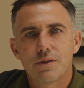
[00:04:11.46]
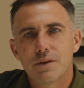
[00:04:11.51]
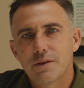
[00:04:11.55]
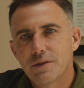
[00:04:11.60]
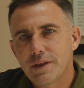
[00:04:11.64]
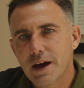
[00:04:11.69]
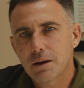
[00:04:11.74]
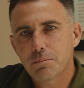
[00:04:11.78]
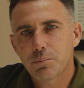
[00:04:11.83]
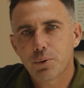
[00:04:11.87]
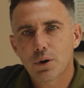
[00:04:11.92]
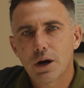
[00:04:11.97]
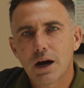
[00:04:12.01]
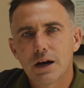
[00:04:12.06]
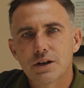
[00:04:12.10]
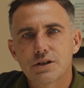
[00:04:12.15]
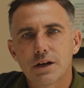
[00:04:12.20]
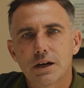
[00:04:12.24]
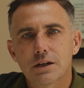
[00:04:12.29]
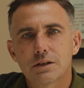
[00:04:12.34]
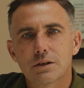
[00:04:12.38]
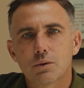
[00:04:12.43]
that
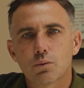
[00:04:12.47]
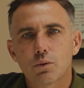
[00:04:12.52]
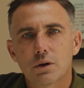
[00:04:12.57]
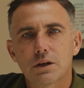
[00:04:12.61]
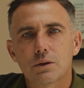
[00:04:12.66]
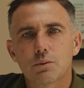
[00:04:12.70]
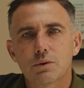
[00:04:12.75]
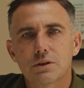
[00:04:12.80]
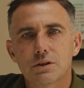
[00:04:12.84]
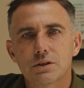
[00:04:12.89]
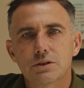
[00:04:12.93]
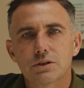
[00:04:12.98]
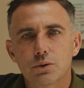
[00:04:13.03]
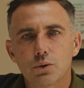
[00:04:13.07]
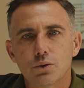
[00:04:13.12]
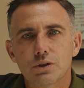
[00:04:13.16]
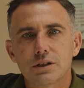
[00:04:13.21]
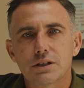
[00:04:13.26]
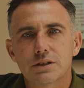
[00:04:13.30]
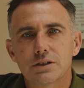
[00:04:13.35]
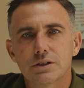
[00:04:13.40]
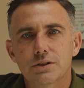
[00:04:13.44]
project and working with the
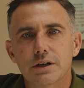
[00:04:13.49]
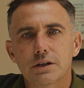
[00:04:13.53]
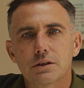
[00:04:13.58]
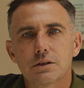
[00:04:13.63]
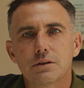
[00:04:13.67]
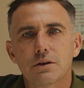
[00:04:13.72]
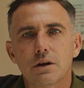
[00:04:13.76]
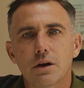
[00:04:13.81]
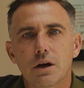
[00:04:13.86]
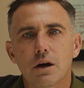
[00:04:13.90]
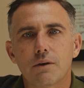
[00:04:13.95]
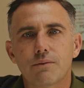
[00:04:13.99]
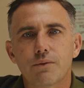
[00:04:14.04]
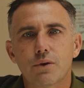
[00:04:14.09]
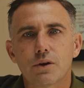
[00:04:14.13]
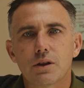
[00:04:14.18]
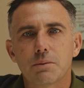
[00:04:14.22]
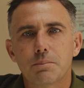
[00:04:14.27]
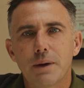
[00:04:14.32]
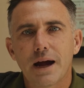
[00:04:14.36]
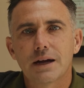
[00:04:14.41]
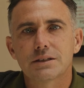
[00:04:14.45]
school district for
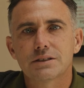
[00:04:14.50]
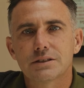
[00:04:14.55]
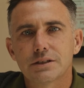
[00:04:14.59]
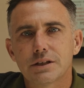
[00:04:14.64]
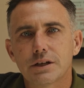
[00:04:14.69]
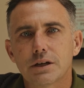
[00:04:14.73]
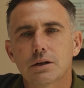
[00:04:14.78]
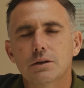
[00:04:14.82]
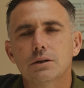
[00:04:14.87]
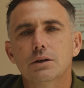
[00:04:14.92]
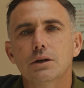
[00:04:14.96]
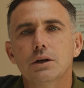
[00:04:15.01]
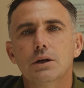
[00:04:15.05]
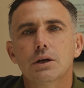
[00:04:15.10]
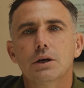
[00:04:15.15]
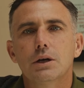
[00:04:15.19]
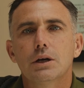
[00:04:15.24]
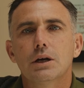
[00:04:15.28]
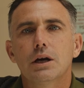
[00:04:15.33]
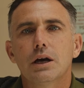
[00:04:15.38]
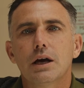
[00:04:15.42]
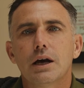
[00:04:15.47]
the past year.
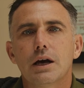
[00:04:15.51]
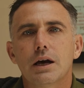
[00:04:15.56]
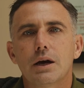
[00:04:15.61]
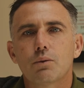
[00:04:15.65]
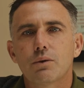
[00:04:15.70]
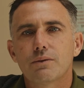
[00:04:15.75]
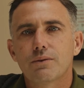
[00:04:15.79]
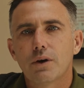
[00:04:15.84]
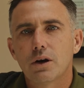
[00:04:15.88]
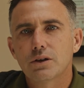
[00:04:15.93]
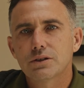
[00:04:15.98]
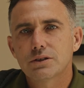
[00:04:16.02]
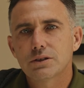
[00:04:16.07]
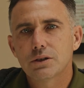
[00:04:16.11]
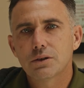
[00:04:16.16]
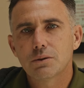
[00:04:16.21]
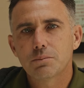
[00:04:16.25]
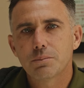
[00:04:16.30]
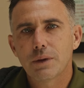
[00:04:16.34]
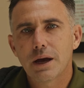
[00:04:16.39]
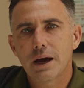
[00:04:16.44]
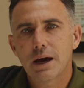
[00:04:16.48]
We've
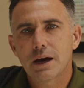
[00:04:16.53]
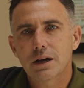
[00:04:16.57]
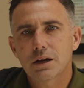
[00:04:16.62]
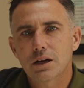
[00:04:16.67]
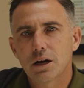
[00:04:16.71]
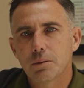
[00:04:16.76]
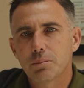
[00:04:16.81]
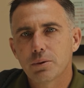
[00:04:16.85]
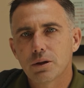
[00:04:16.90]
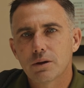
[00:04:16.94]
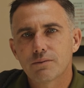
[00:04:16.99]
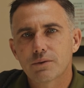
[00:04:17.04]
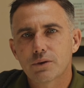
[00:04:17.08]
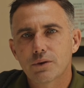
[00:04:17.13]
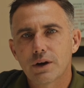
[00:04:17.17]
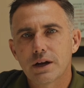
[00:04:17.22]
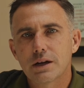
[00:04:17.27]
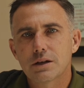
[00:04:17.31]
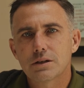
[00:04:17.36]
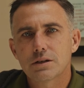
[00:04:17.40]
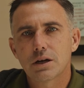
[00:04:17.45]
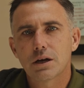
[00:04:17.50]
also had a couple of
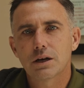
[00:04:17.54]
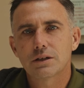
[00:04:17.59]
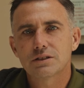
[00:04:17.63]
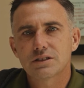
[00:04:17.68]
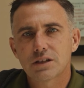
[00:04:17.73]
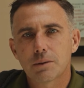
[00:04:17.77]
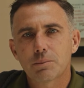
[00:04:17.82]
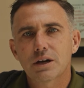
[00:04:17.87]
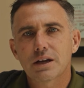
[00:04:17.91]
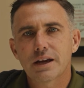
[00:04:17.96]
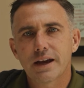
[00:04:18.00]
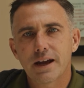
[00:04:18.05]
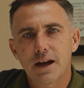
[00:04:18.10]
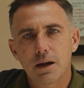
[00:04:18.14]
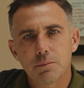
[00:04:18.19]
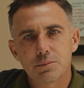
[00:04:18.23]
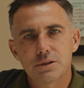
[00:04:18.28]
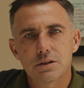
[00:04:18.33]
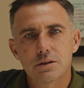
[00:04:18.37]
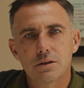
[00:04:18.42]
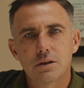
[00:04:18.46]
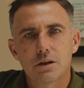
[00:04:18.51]
great summer
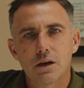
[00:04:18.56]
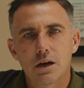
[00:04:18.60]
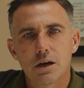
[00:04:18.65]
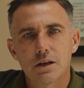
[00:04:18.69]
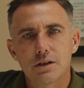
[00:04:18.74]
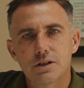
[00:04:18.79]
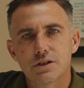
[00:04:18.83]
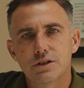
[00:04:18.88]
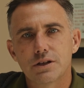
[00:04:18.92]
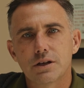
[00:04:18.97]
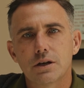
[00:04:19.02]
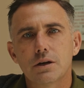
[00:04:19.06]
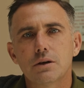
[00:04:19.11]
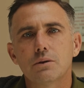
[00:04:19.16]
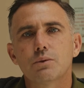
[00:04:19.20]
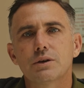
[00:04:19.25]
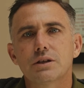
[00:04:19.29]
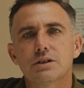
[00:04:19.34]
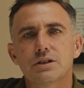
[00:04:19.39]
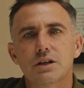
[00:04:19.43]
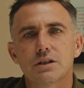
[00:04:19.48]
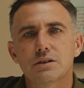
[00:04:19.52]
camps this year.
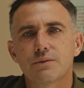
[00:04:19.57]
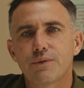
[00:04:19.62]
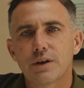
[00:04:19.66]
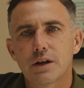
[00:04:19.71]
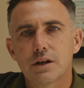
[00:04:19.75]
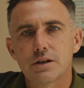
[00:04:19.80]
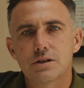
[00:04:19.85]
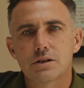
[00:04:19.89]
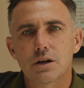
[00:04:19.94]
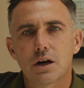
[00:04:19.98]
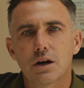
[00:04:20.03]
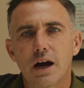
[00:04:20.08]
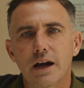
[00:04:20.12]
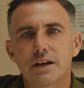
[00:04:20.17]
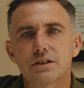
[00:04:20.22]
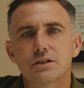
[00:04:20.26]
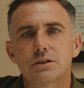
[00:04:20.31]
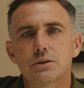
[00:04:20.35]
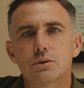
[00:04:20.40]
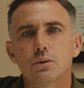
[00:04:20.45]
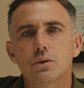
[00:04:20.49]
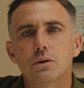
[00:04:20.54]
We just finished our high
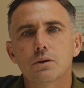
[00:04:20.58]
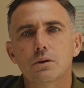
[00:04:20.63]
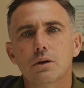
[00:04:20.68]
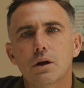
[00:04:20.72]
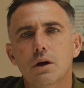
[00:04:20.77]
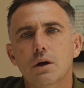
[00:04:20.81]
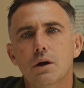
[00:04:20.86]
school